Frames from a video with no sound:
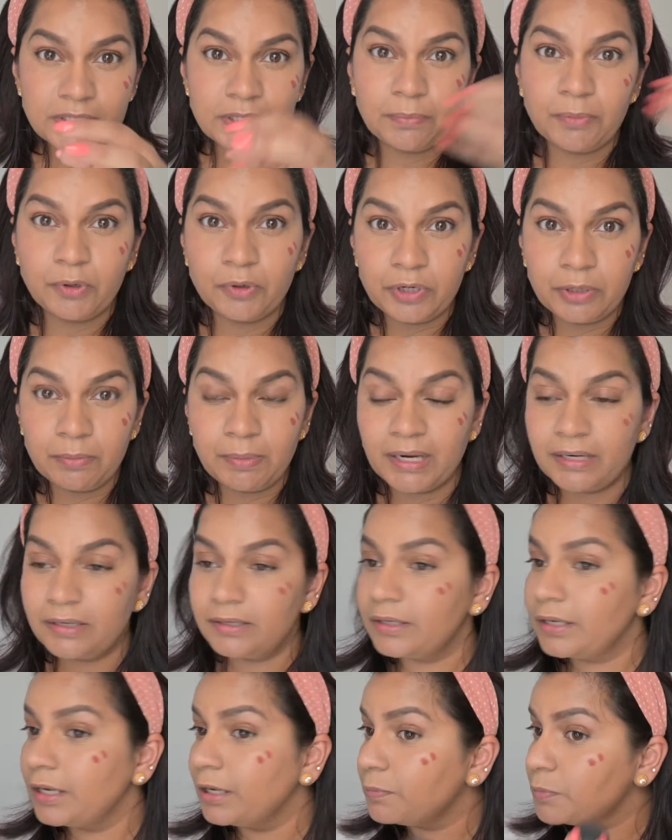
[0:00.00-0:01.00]
the beauty
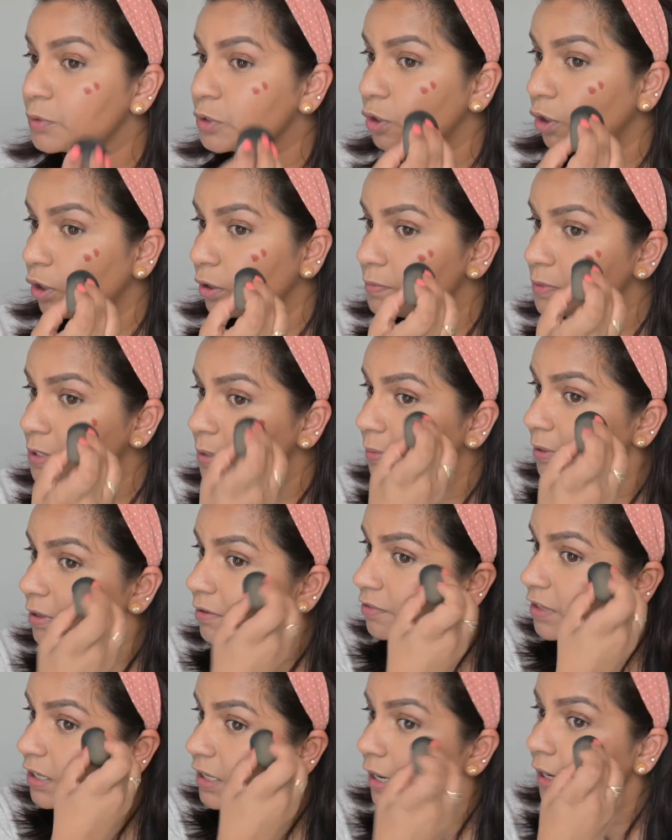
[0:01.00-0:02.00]
blender absorbs a bit
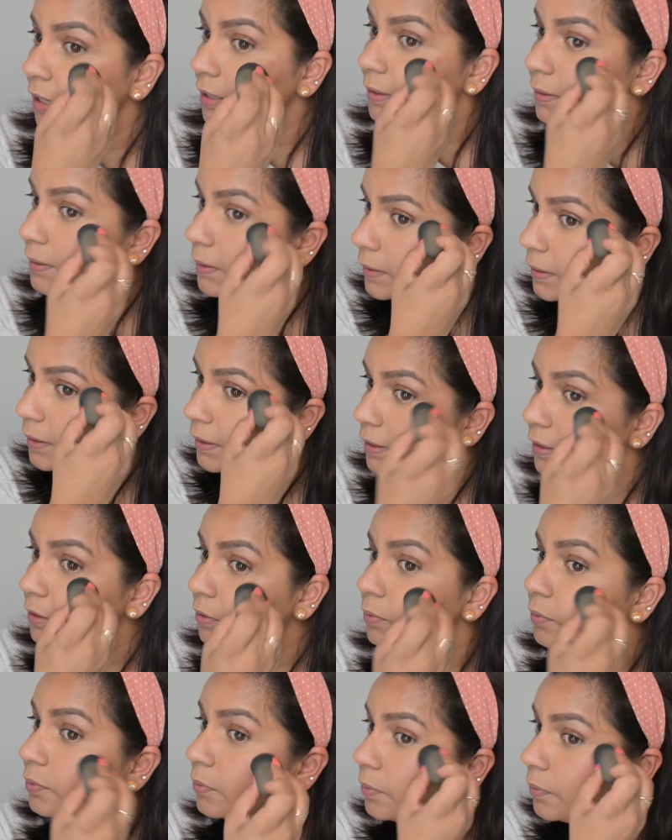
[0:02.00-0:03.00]
of the color
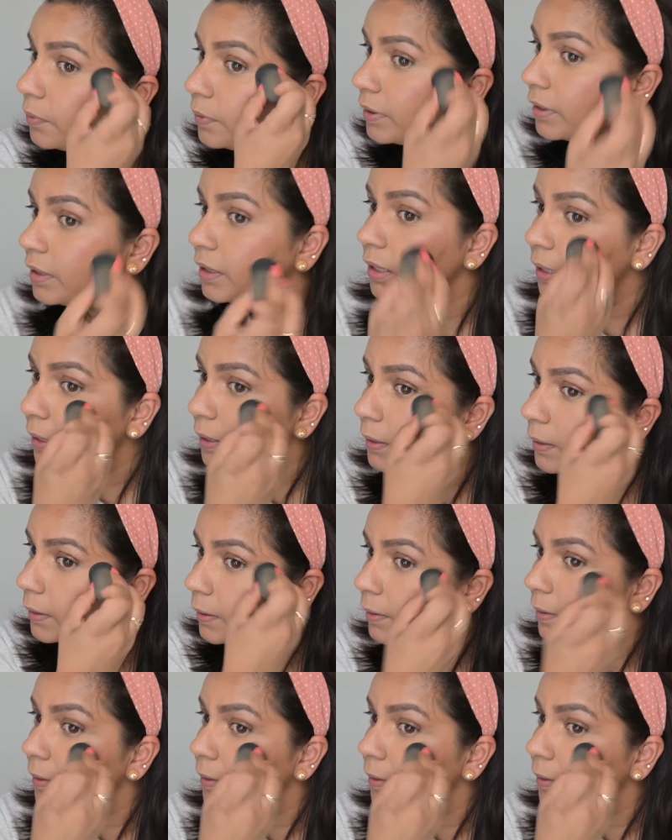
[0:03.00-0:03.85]
into it,